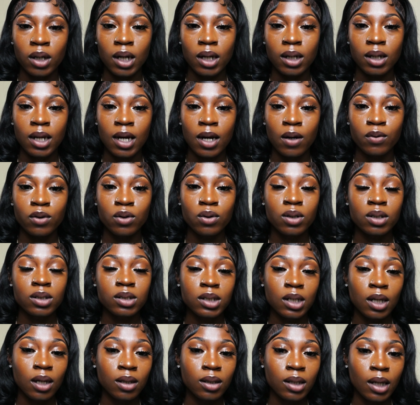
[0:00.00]
and now you can
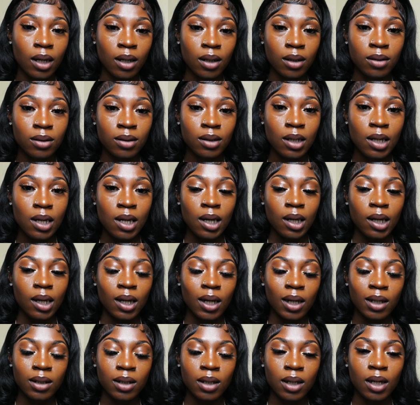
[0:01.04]
take that
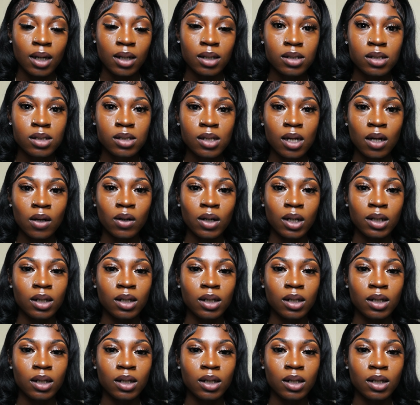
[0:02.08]
and excel